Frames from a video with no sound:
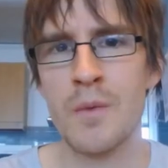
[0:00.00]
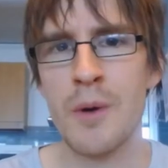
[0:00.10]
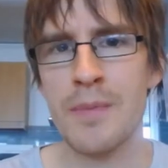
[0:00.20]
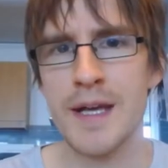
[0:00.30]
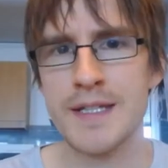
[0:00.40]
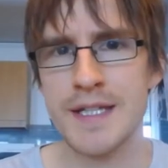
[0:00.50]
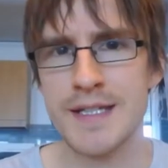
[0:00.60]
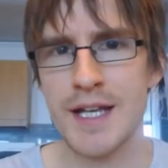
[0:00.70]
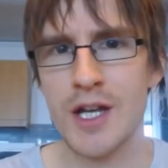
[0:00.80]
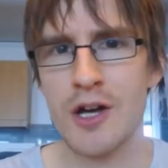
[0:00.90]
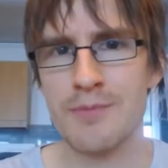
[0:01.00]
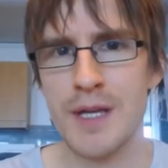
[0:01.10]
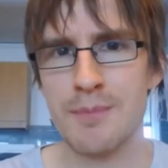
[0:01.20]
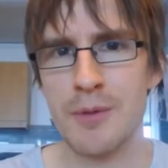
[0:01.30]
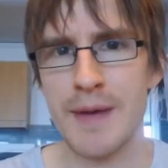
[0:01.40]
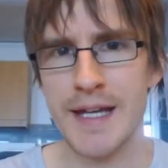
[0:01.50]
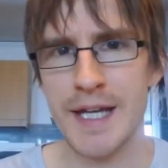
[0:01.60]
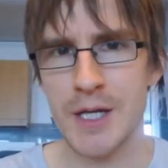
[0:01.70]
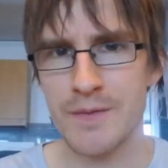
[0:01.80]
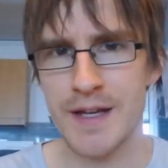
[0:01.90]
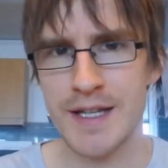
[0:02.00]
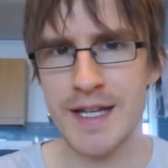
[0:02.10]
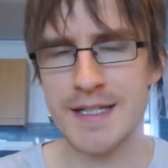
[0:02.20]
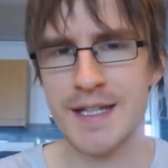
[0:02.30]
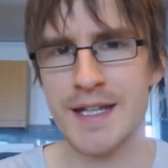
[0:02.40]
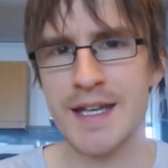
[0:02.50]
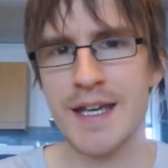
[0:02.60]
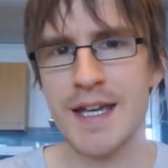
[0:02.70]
One place I see a lot of people backing up their data